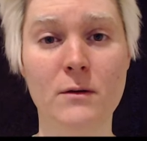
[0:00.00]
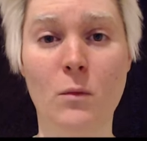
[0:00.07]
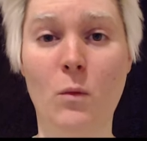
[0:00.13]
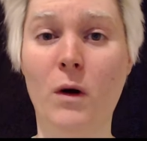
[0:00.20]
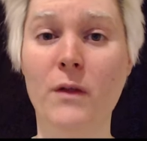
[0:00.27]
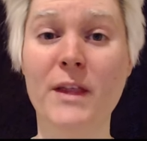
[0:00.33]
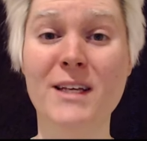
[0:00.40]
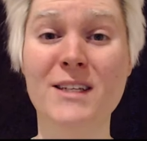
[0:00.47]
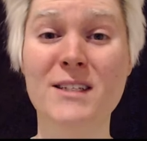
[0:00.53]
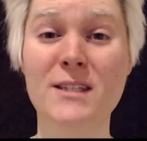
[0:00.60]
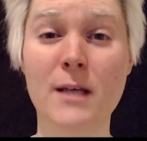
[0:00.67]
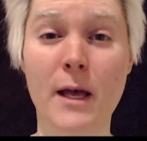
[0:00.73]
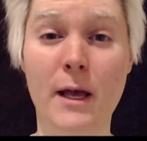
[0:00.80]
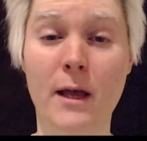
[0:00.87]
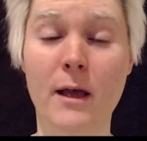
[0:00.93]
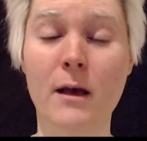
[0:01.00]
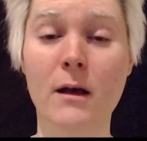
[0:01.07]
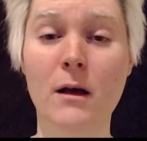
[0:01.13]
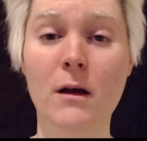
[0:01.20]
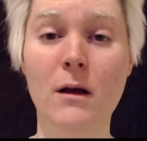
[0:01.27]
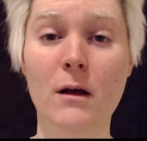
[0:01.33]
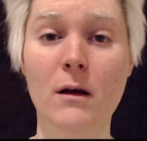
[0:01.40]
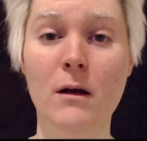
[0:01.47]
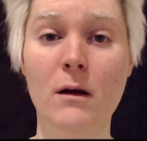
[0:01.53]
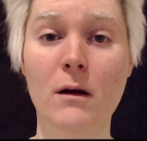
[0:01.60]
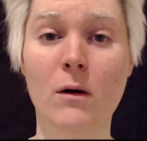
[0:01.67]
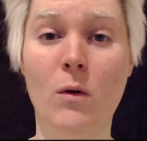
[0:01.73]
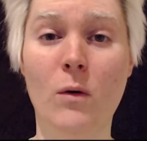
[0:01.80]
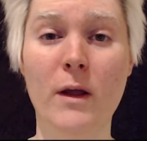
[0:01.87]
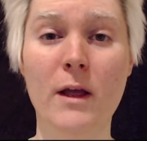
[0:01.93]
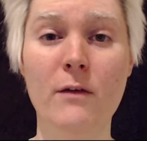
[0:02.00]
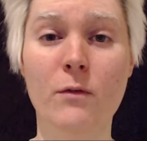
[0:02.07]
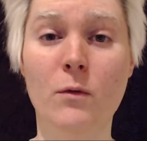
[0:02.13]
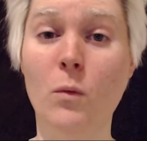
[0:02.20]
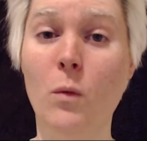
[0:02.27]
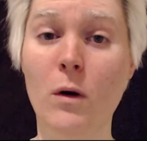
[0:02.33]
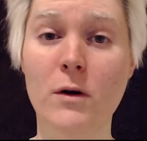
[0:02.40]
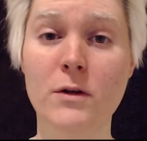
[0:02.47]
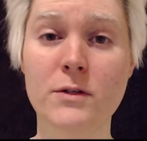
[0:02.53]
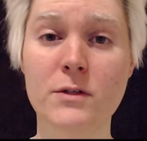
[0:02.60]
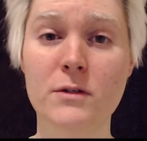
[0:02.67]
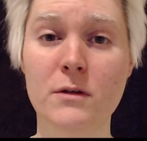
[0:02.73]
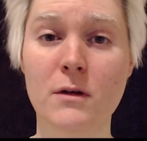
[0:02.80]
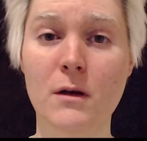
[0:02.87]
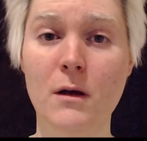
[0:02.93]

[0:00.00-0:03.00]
what they say, or even worse,